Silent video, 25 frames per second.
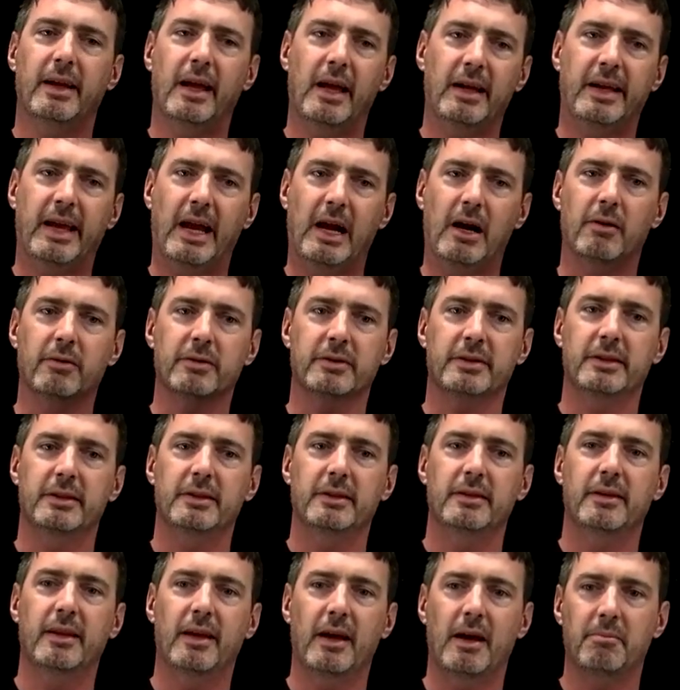account
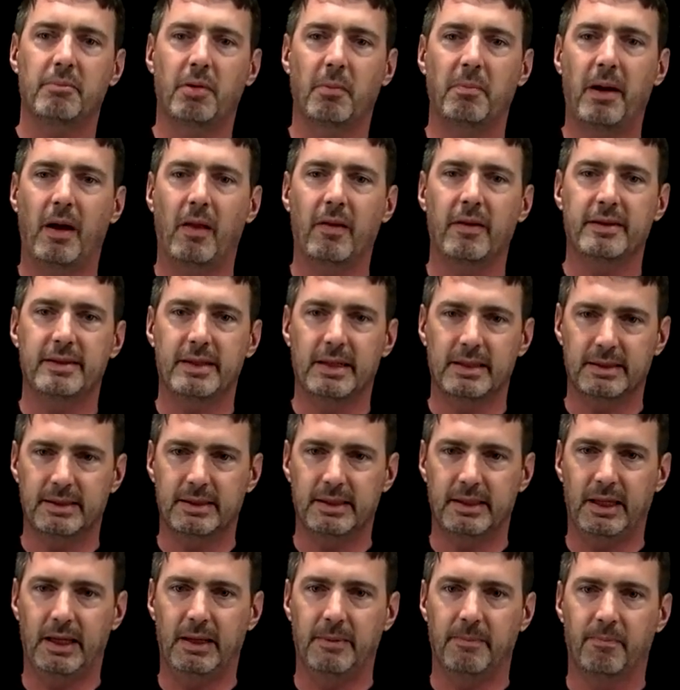that propellant
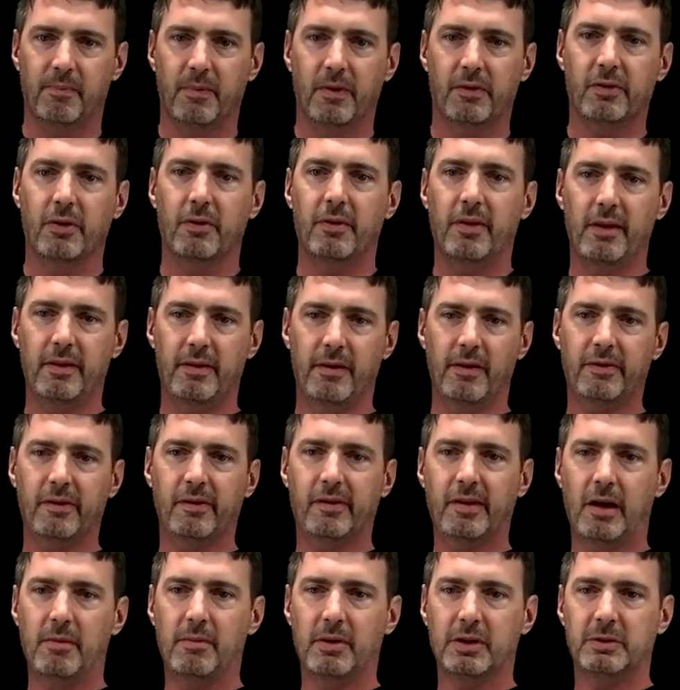density. So this is
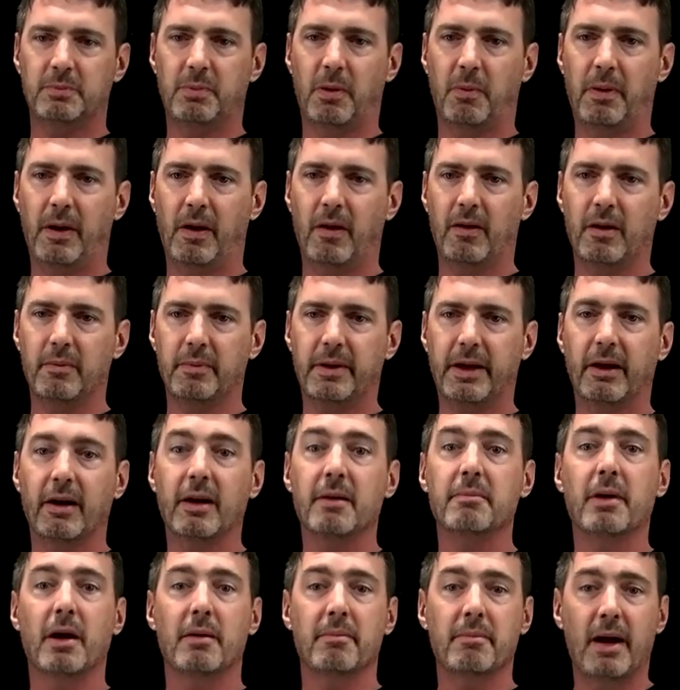how much propellant I'm carrying
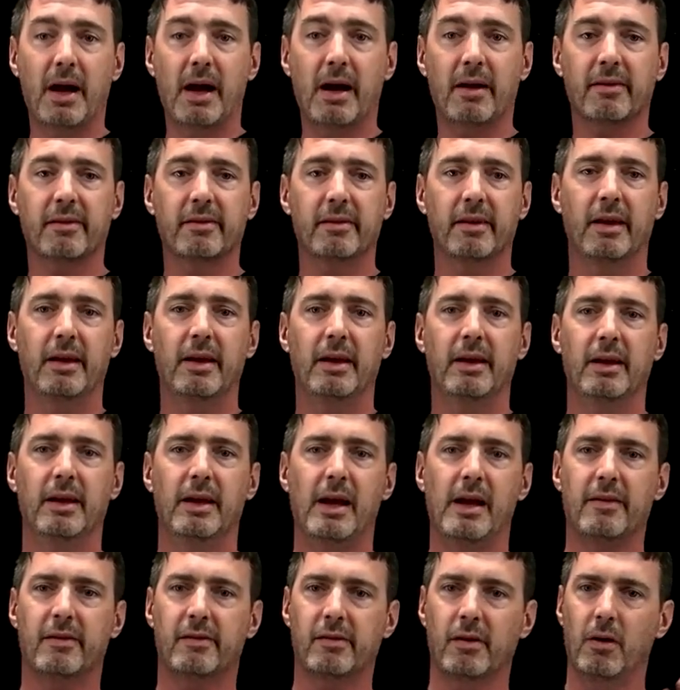by mass.
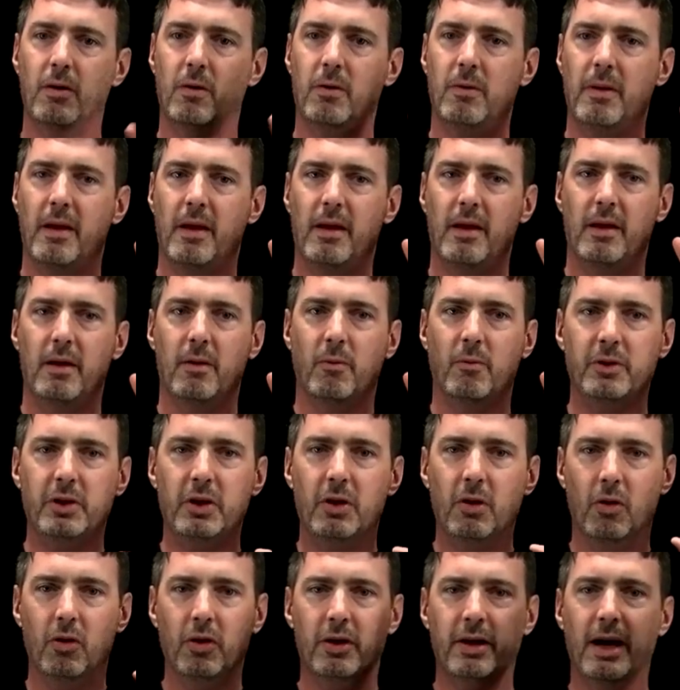And so when
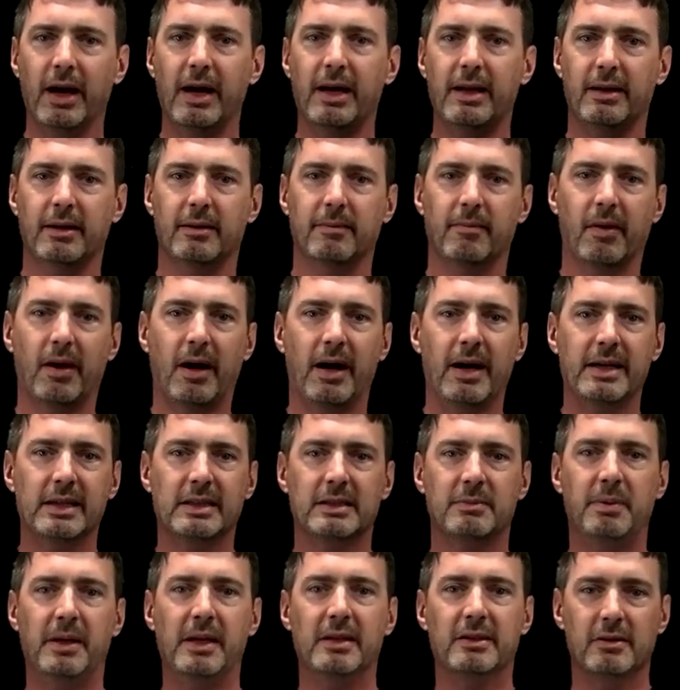you look at
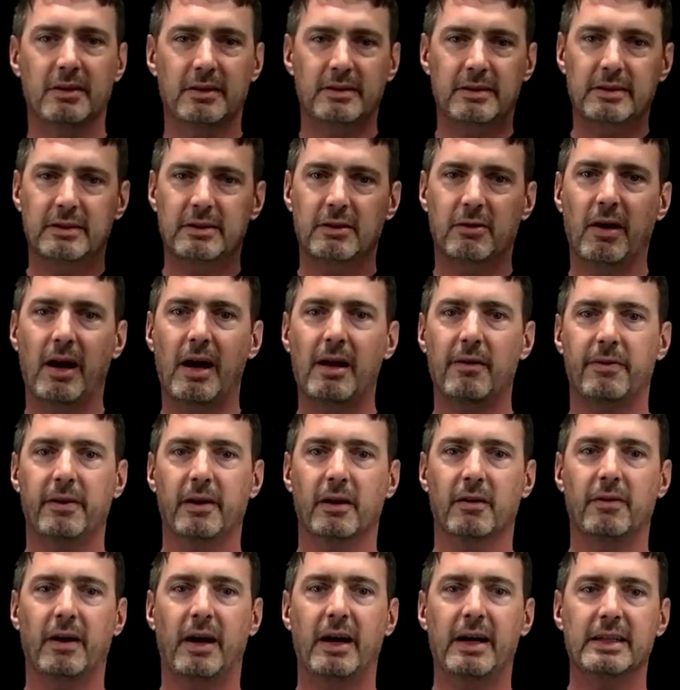ISP, so this is a graph here
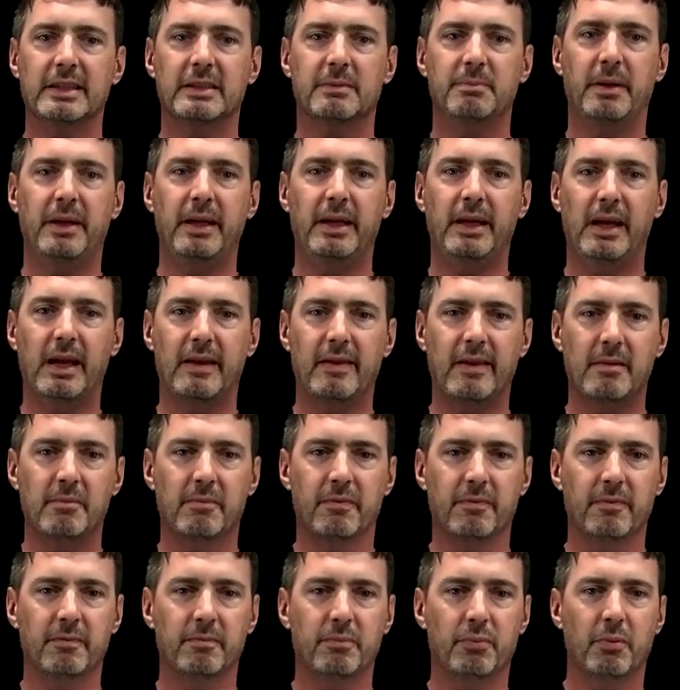of ISP and then
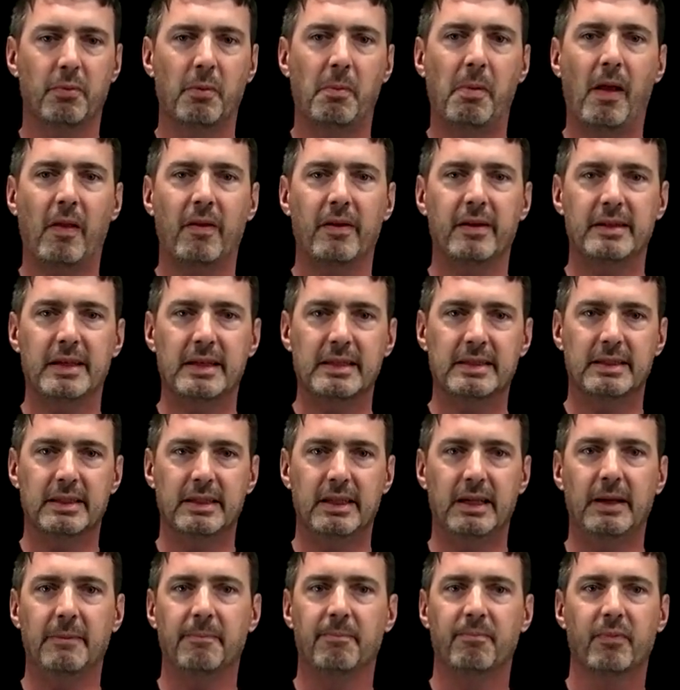propellant
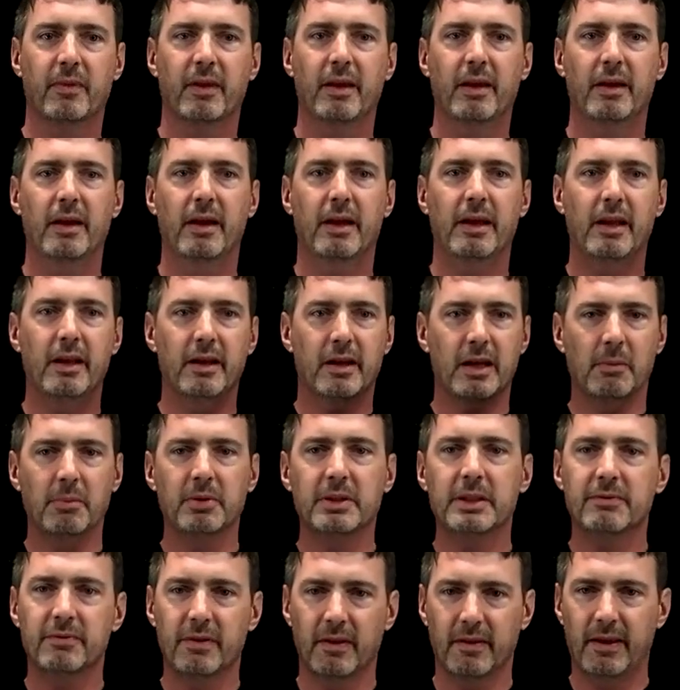density, and a couple
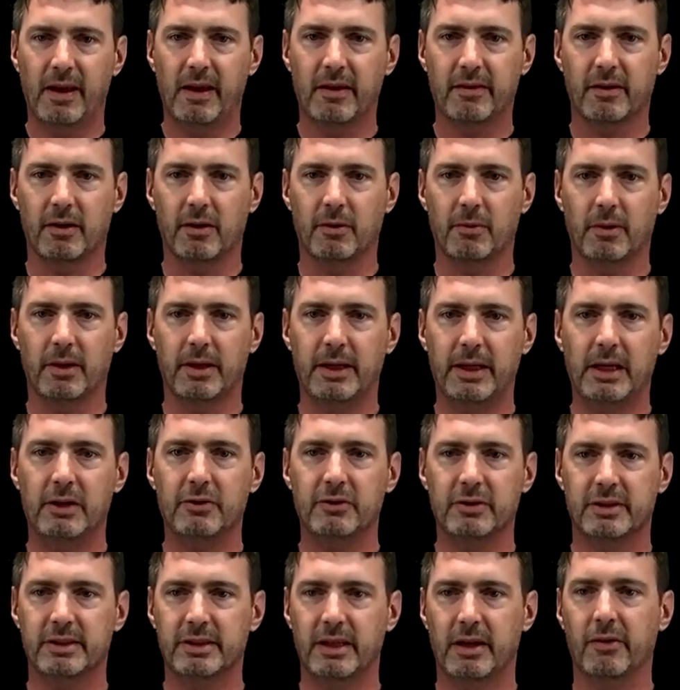different things that are really
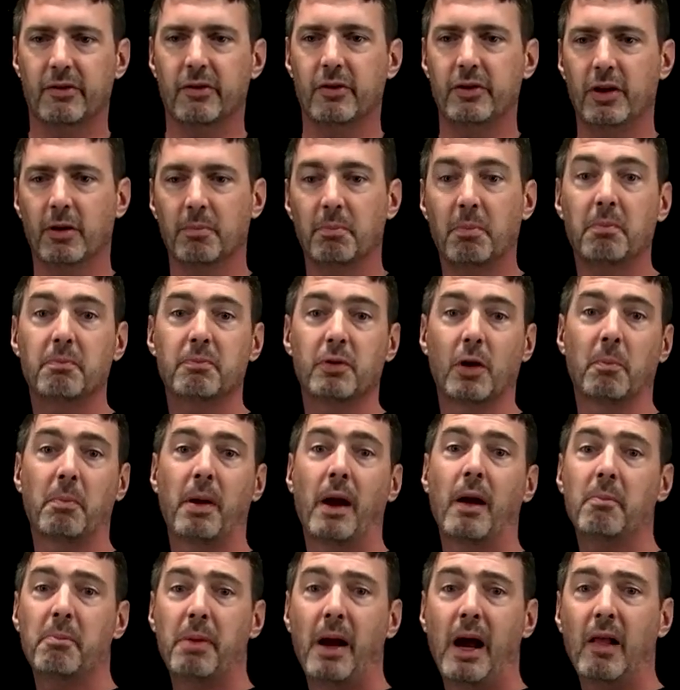interesting. So your
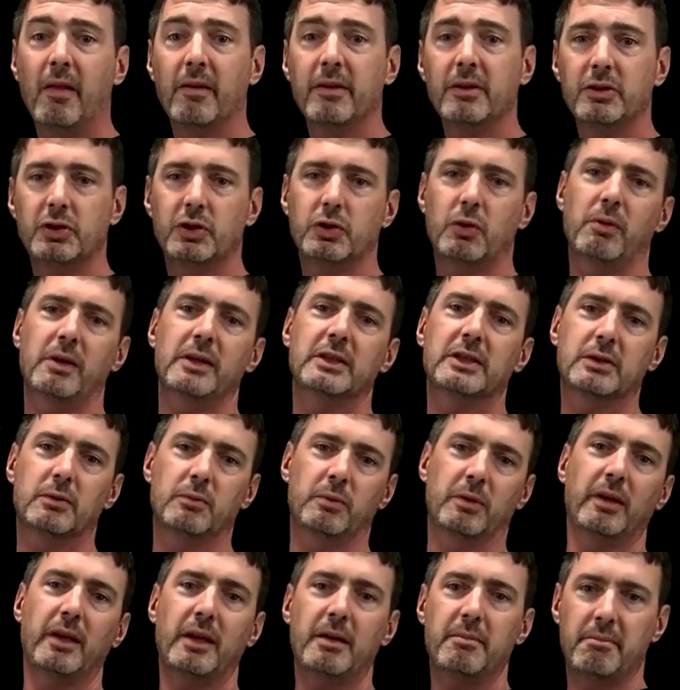propellant choice
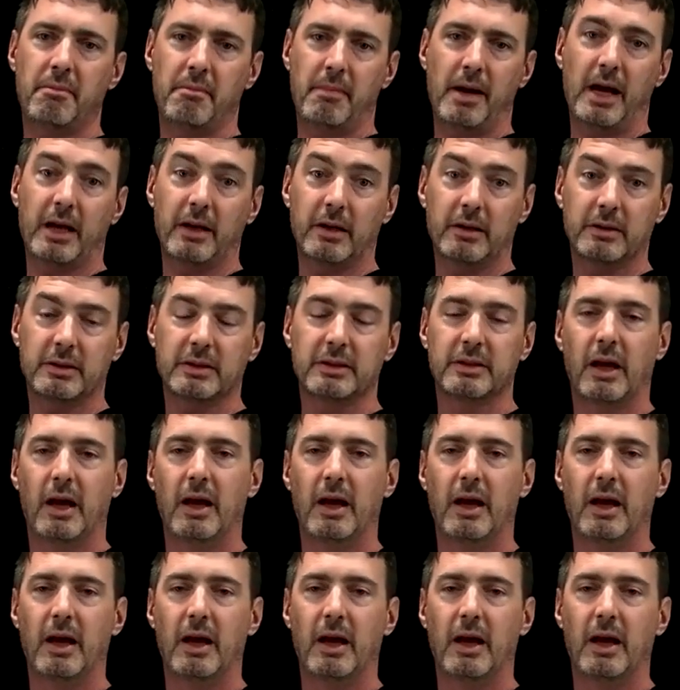really matters.